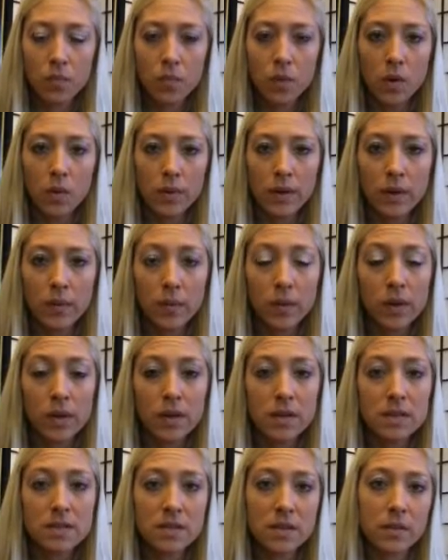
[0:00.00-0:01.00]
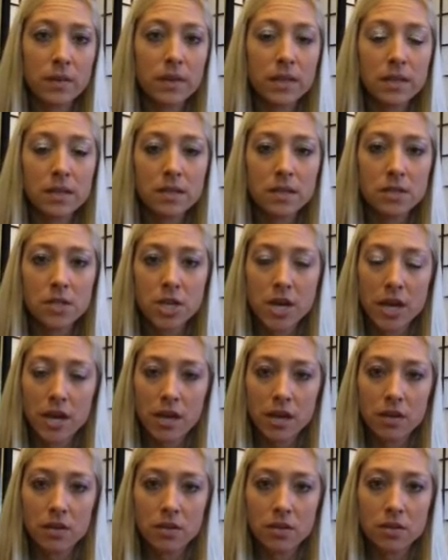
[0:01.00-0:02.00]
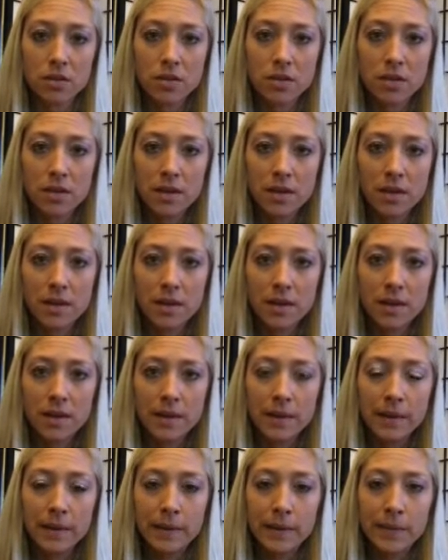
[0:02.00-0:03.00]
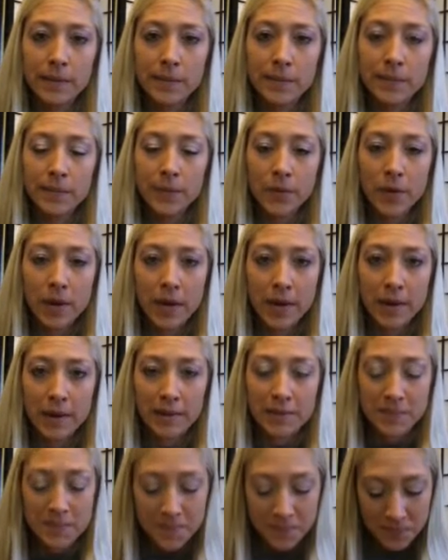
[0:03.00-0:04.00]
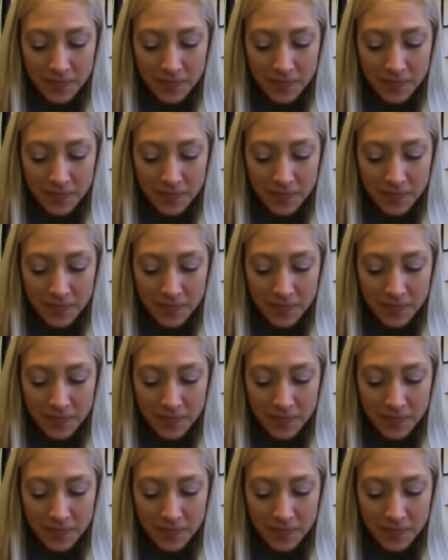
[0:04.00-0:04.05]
what it is that we need to change. Okay?